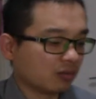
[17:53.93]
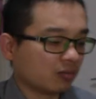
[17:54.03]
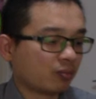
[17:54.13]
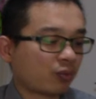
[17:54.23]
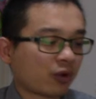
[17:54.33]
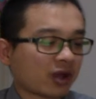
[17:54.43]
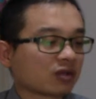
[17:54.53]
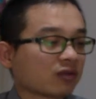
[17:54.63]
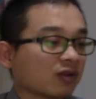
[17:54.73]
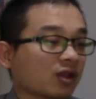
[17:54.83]

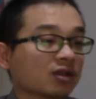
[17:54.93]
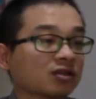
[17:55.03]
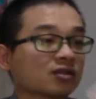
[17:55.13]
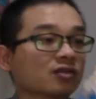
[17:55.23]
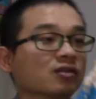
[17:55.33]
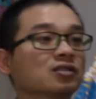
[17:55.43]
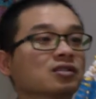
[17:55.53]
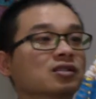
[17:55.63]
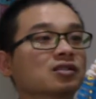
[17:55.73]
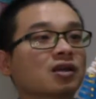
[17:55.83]
brain's over here. Sorry,
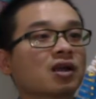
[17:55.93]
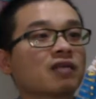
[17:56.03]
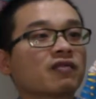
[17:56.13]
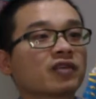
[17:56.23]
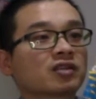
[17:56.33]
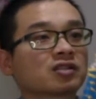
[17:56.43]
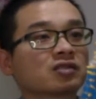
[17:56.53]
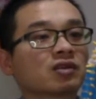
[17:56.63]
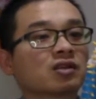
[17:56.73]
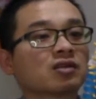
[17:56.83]
I haven't fixed this
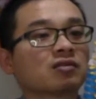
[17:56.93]
one yet.